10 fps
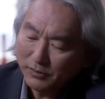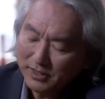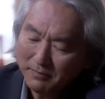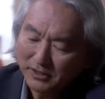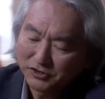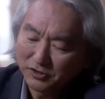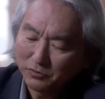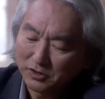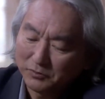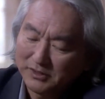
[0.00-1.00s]
has always
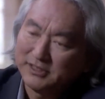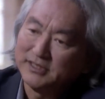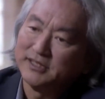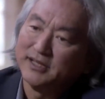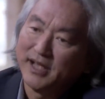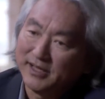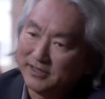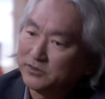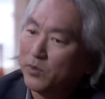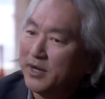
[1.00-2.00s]
captured the attention of
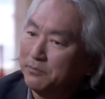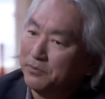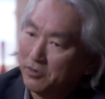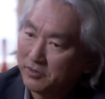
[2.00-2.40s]
physicists.